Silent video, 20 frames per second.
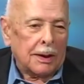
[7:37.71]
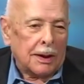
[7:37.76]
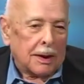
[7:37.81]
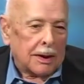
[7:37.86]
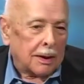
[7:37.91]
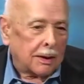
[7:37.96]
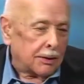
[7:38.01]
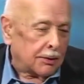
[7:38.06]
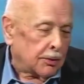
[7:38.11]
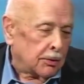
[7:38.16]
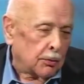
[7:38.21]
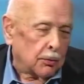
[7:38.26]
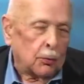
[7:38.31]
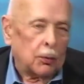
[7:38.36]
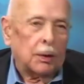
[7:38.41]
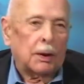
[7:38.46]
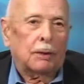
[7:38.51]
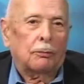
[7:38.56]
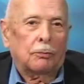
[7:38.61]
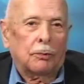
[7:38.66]
until
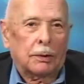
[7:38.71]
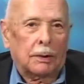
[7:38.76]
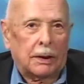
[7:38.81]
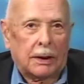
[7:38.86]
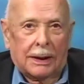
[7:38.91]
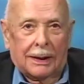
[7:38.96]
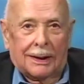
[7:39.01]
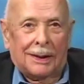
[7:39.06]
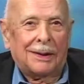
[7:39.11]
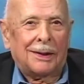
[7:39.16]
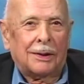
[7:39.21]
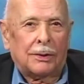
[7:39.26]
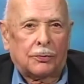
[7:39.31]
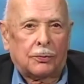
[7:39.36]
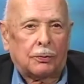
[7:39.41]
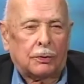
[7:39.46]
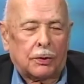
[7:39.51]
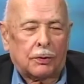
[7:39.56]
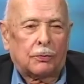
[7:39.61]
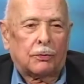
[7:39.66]
we would get, and this
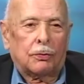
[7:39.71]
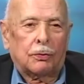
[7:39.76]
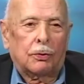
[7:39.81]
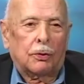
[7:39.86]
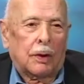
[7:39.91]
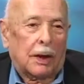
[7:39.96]
was true,